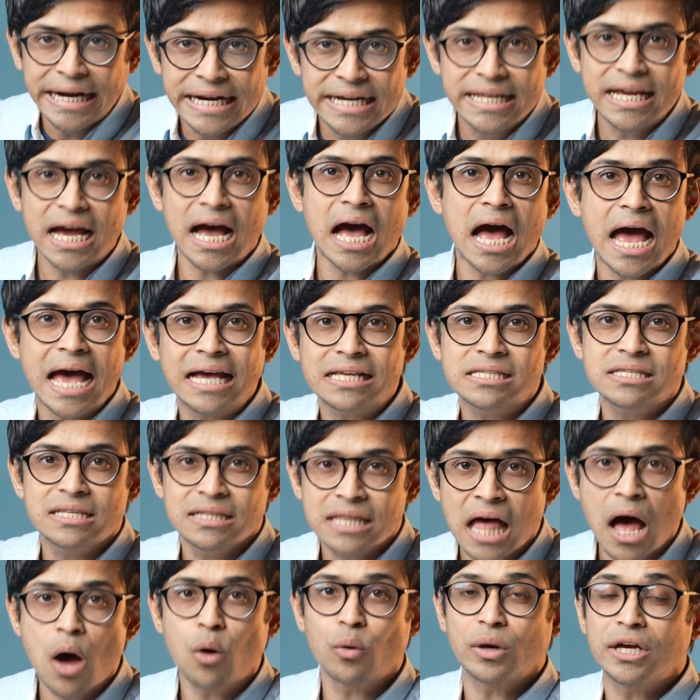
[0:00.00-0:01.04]
India has
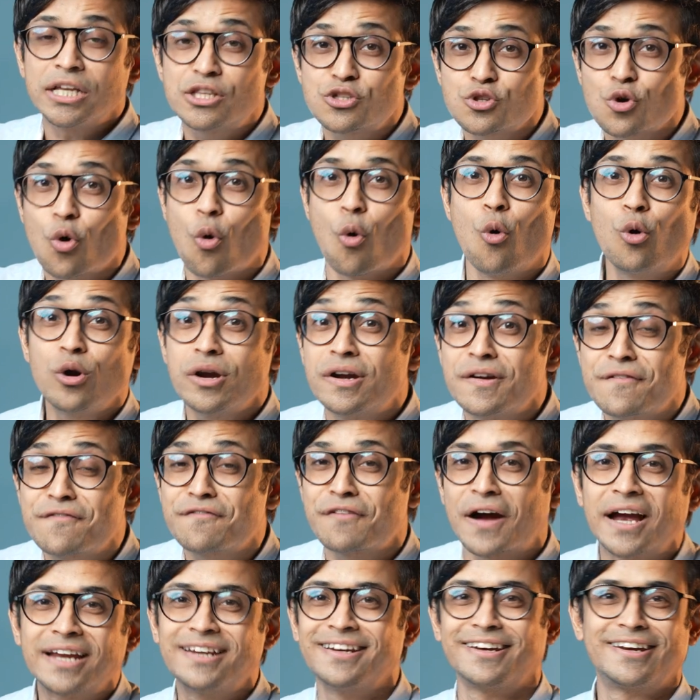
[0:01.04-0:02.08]
now its own
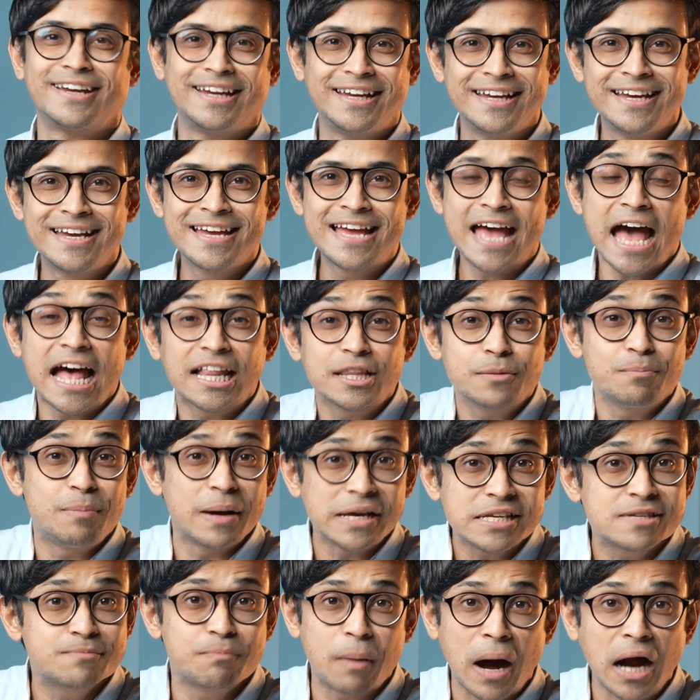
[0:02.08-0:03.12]
refinery. And the
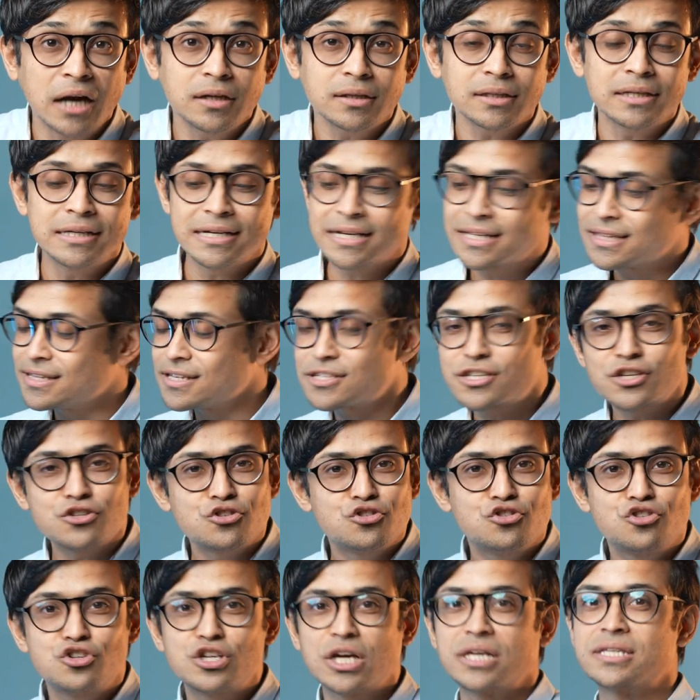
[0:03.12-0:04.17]
best part, this
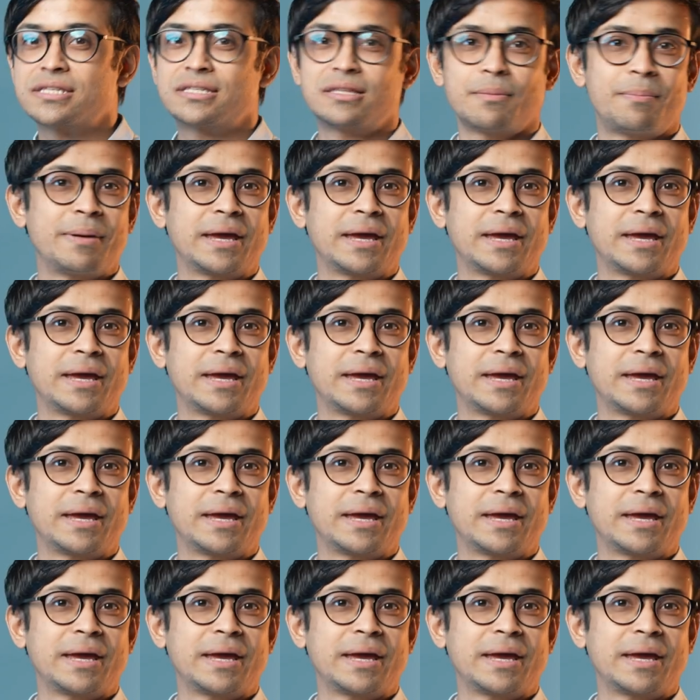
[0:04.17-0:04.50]
is just the